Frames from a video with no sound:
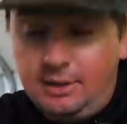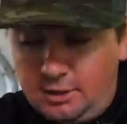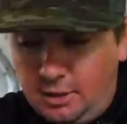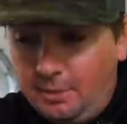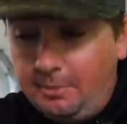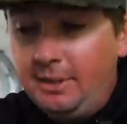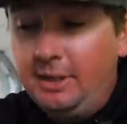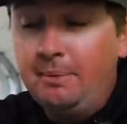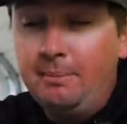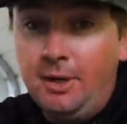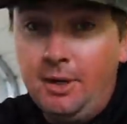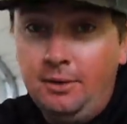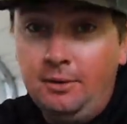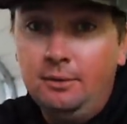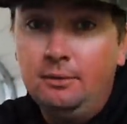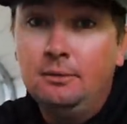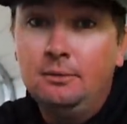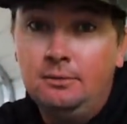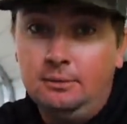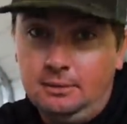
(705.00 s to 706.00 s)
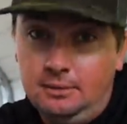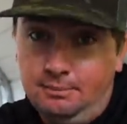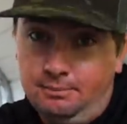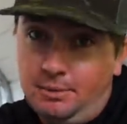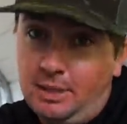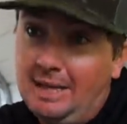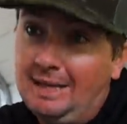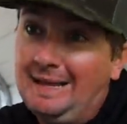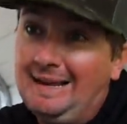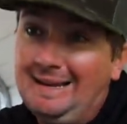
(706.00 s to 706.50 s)
coming in the boat
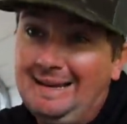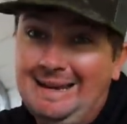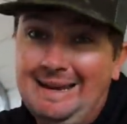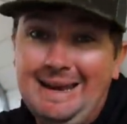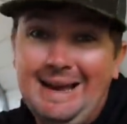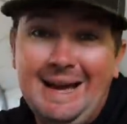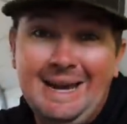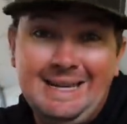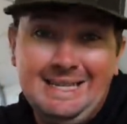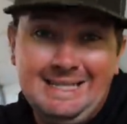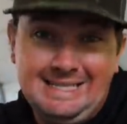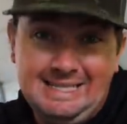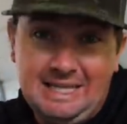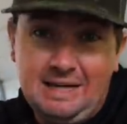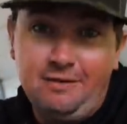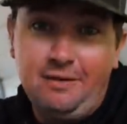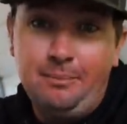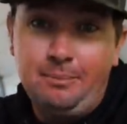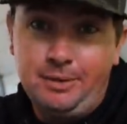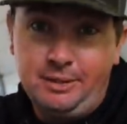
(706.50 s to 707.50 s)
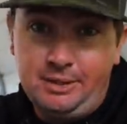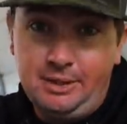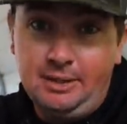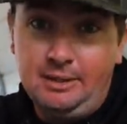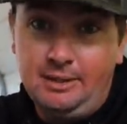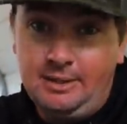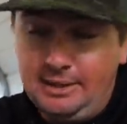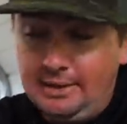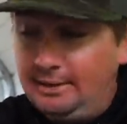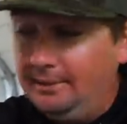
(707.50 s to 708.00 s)
probably like 97% of
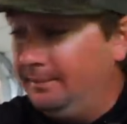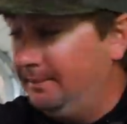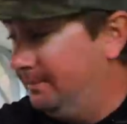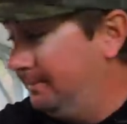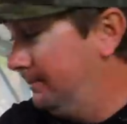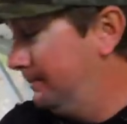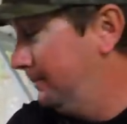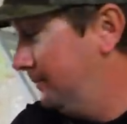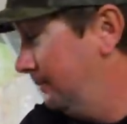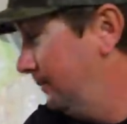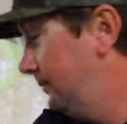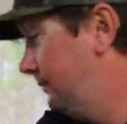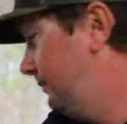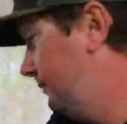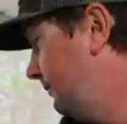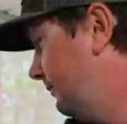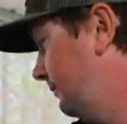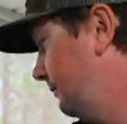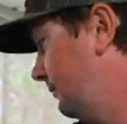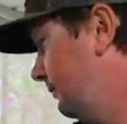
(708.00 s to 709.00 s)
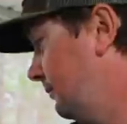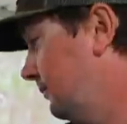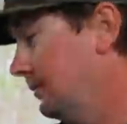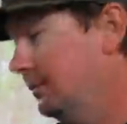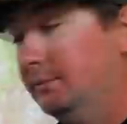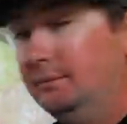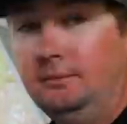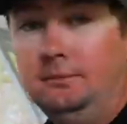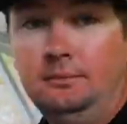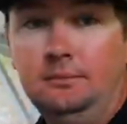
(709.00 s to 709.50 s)
the time. You did catch an
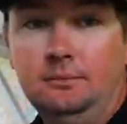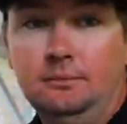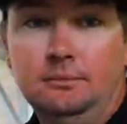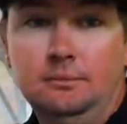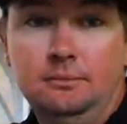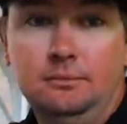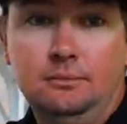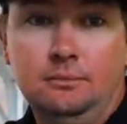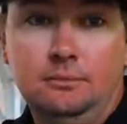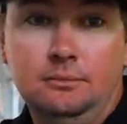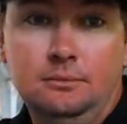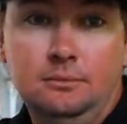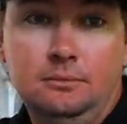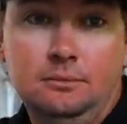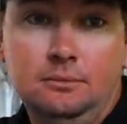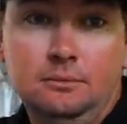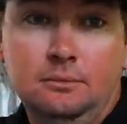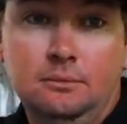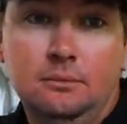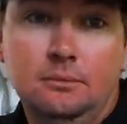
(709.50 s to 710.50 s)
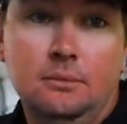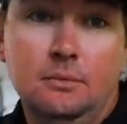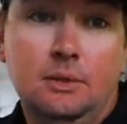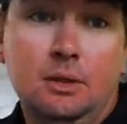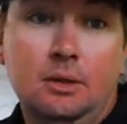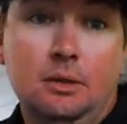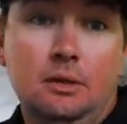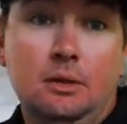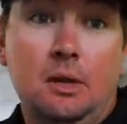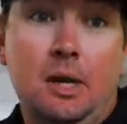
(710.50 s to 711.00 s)
eight pounder on a spinning pole in
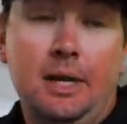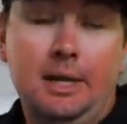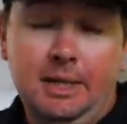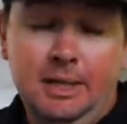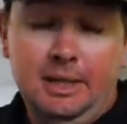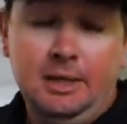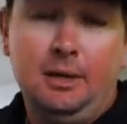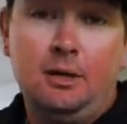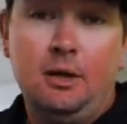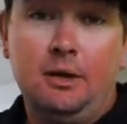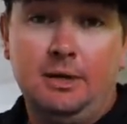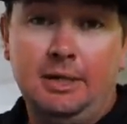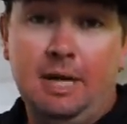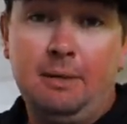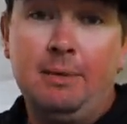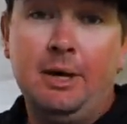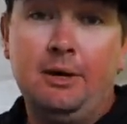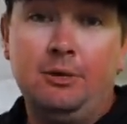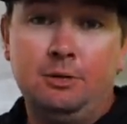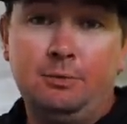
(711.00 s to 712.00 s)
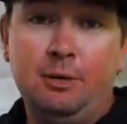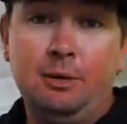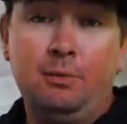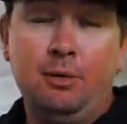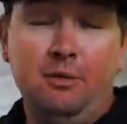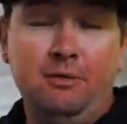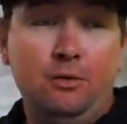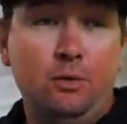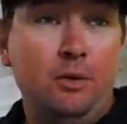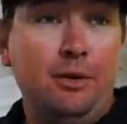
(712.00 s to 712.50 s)
Florida. I did caught an eight pounder on a spinning
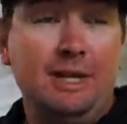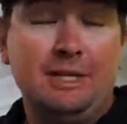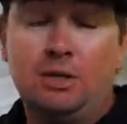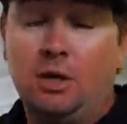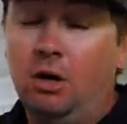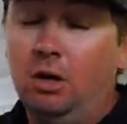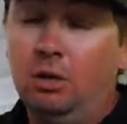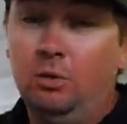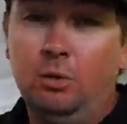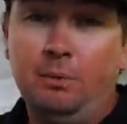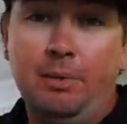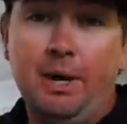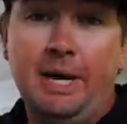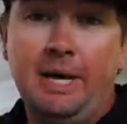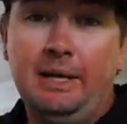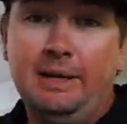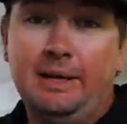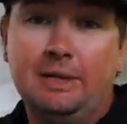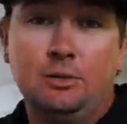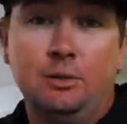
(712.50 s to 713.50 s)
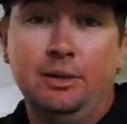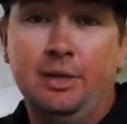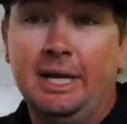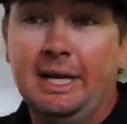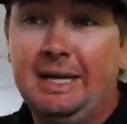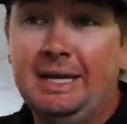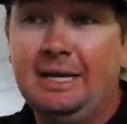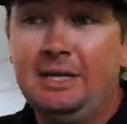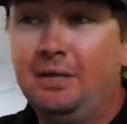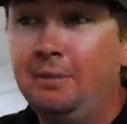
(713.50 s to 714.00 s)
pole in Florida. That's all it would bite. That's the only thing
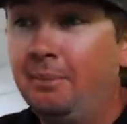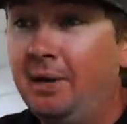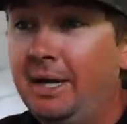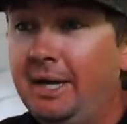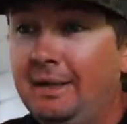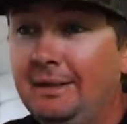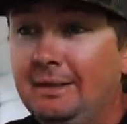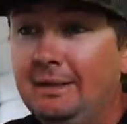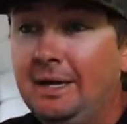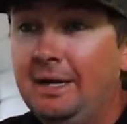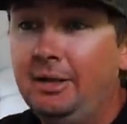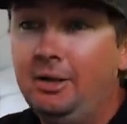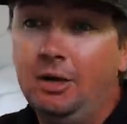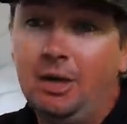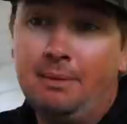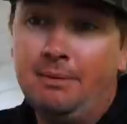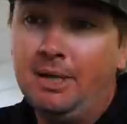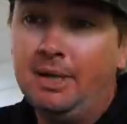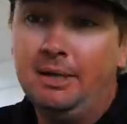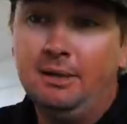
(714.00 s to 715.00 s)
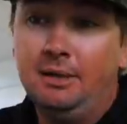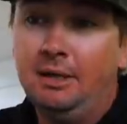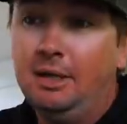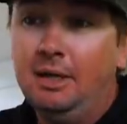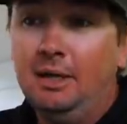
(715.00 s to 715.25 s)
I could get it to bite. And you know, I'm not